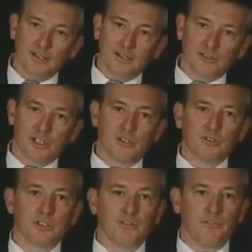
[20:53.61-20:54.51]
the
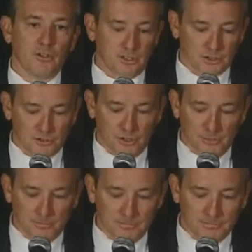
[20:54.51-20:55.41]
CEOs in the focus
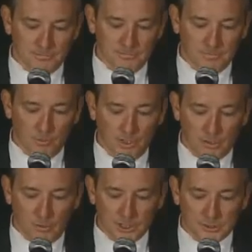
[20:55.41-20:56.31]
group, and one
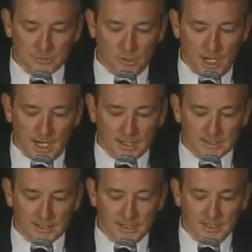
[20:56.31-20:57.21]
of the questions were asked,